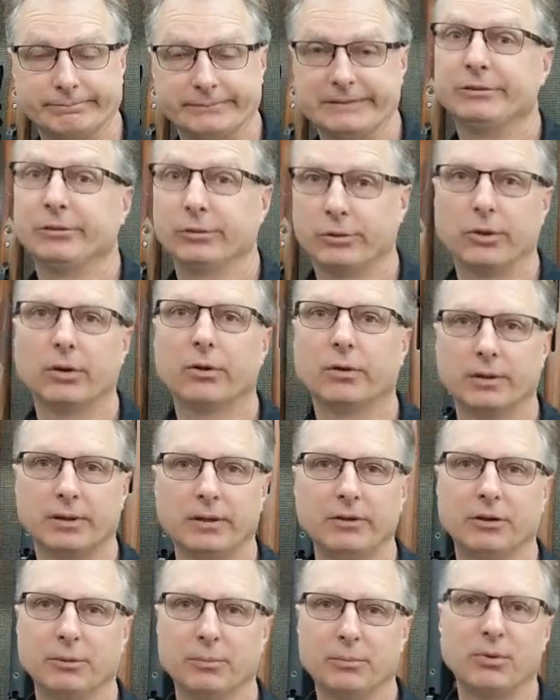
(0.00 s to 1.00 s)
early.
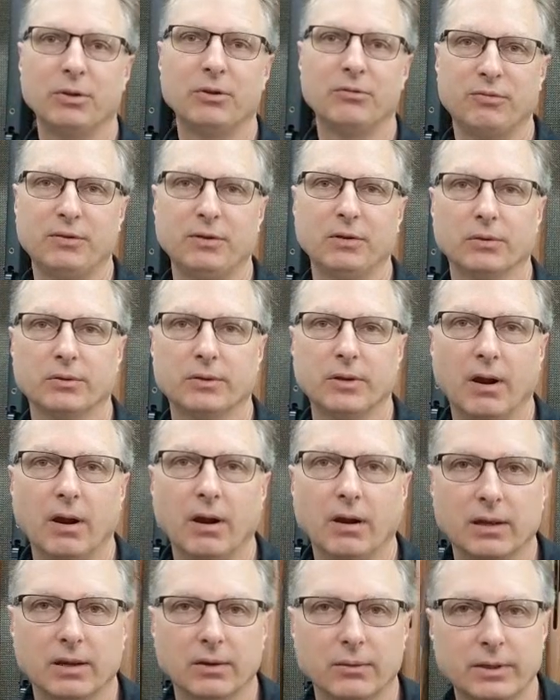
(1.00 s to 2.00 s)
These are pre-field
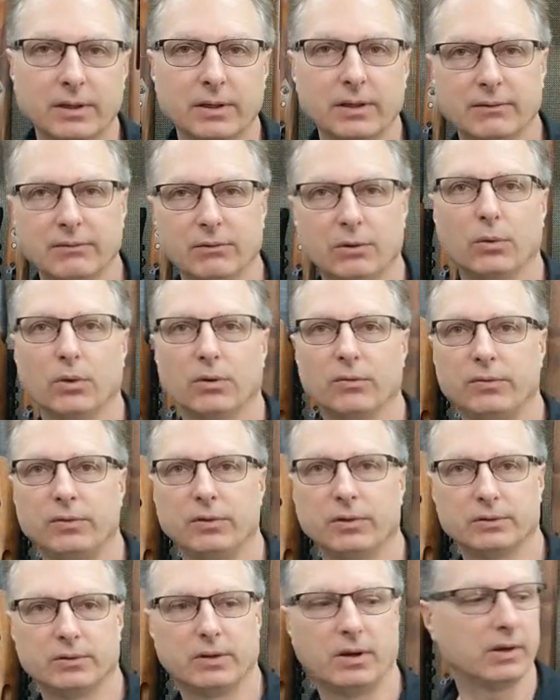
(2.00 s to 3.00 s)
target. We didn't even know what a
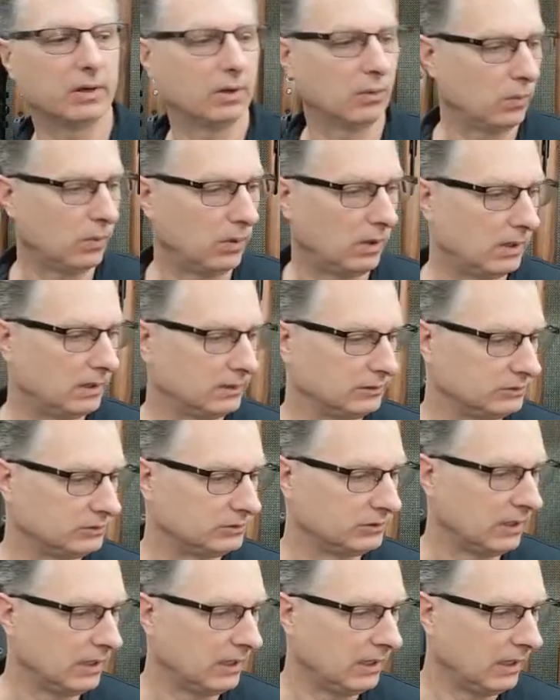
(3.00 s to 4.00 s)
field target
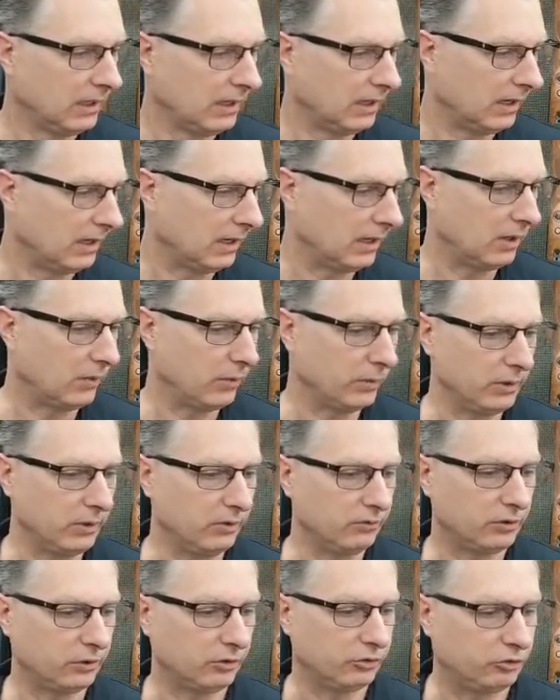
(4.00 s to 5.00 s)
was. We
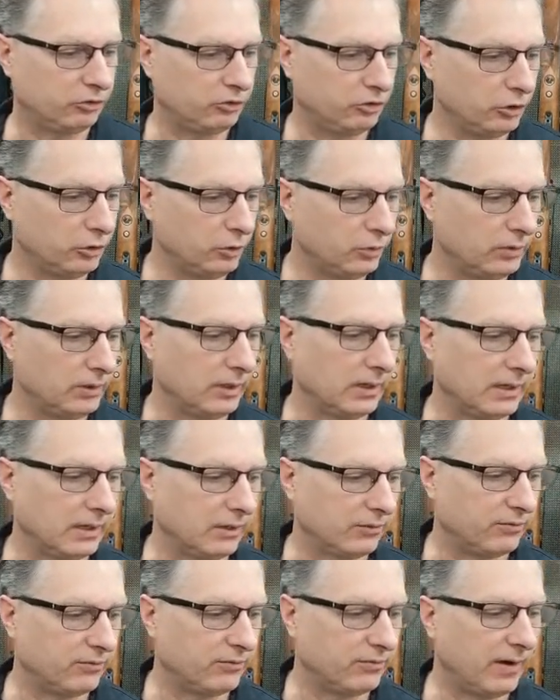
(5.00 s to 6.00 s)
used to shoot on
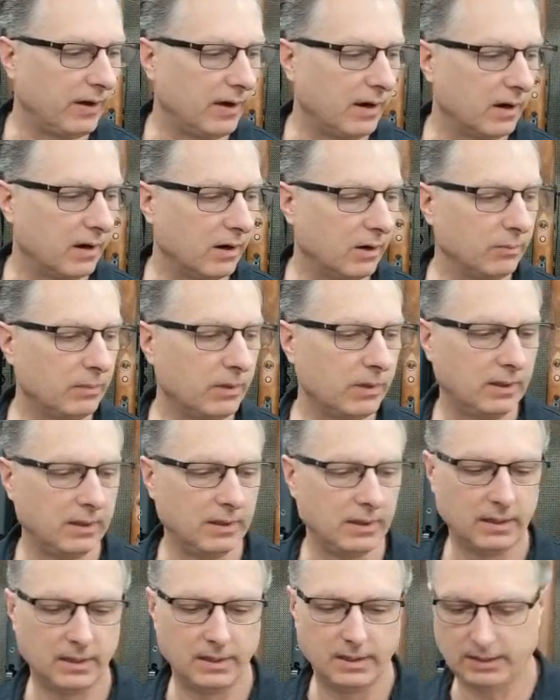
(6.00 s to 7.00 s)
a farm.
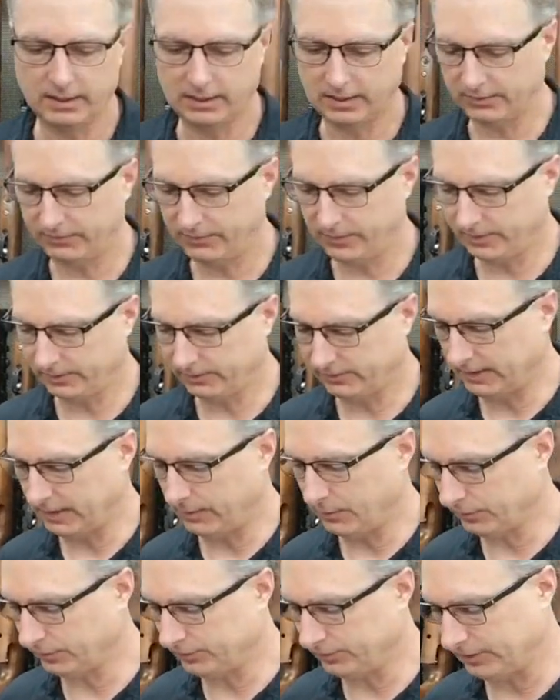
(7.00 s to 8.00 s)
The fellow's
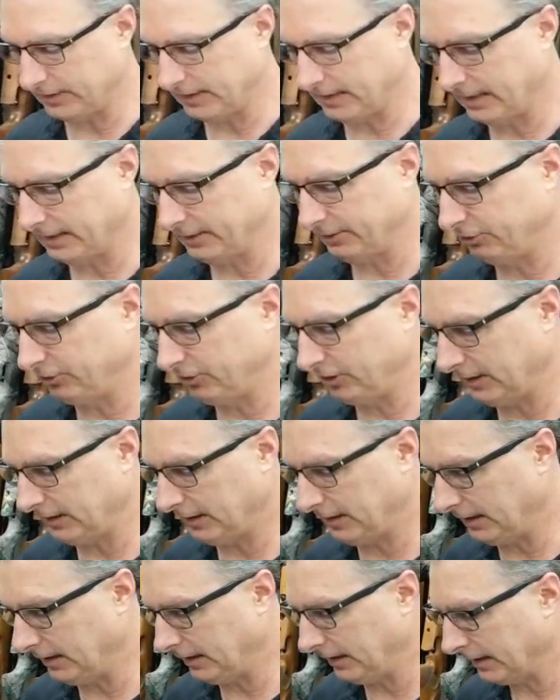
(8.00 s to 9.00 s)
name was John
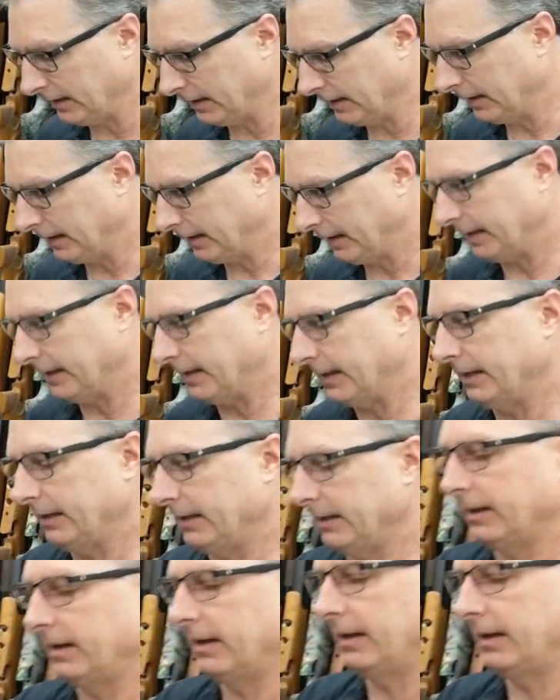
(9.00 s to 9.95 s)
G, and